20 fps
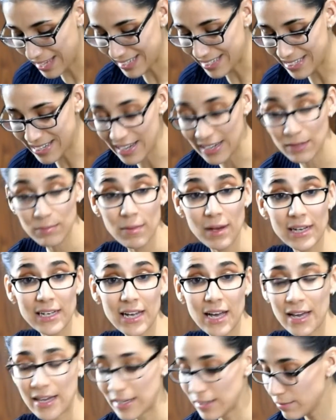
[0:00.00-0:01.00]
9 by
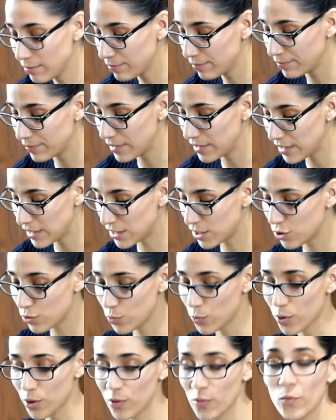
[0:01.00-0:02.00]
9, and this is
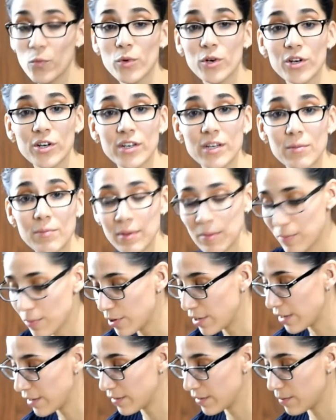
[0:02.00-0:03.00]
where we're gonna be
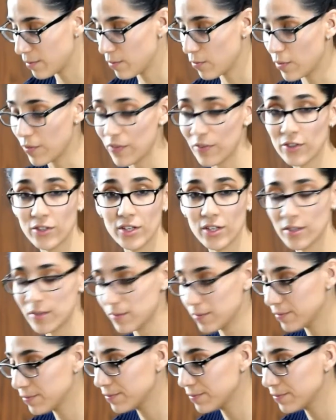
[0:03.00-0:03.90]
putting them when we're done.